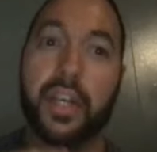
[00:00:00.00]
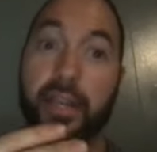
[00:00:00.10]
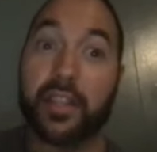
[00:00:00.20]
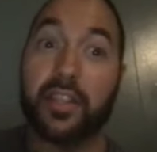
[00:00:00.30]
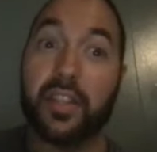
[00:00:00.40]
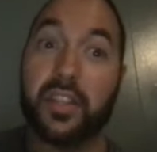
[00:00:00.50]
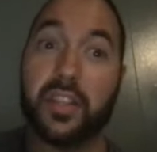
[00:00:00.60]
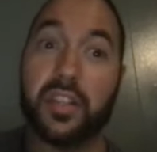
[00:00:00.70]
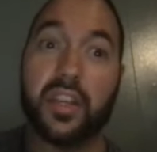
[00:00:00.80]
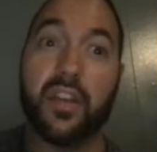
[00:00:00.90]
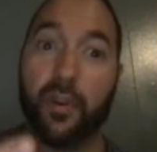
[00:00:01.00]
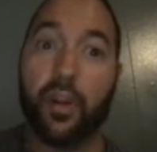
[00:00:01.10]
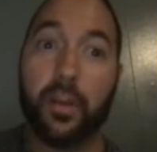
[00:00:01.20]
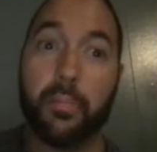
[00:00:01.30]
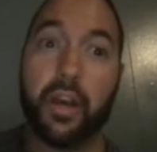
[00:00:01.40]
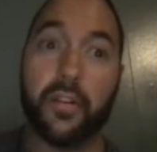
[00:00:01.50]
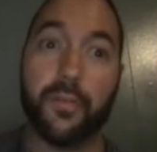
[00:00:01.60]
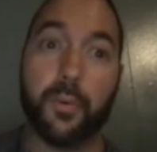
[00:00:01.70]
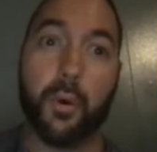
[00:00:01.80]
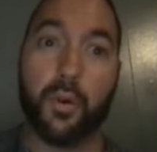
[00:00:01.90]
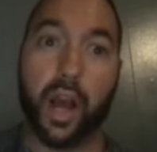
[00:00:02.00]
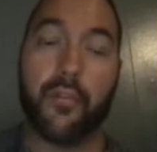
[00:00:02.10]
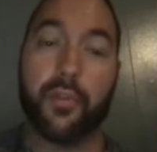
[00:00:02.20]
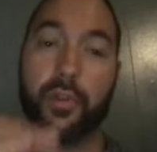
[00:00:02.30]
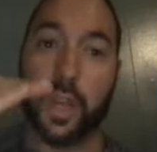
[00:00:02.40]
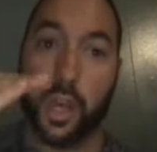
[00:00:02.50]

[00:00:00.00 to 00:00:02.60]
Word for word: in the CCC, a very competitive football conference,